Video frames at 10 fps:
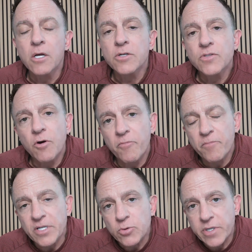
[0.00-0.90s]
So
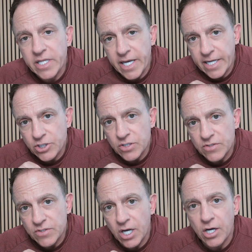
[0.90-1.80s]
between the
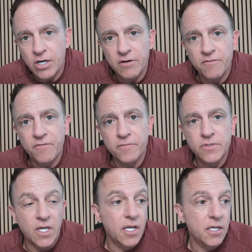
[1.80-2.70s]
ages of,
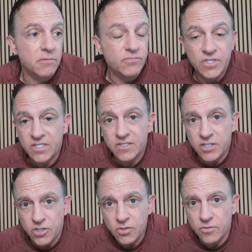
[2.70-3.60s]
say,
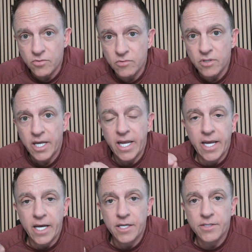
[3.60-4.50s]
62
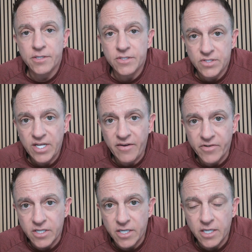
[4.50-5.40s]
and
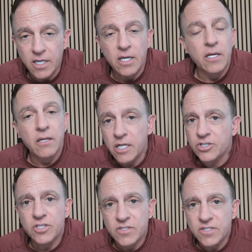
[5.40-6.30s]
70, let's
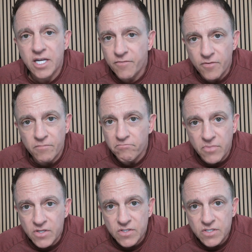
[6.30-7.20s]
just say for
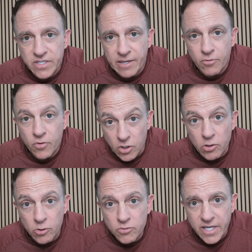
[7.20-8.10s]
this example, you
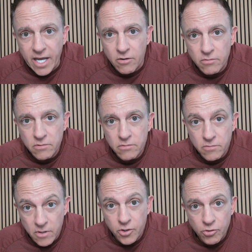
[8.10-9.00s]
lose out
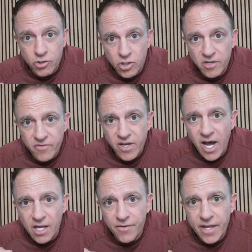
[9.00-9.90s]
you could have
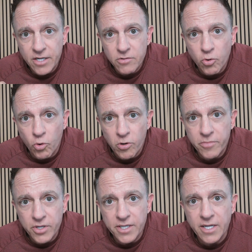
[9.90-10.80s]
gotten that quarter
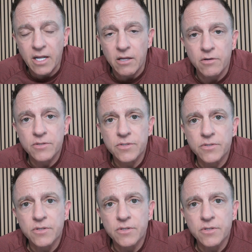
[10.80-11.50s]
million dollars.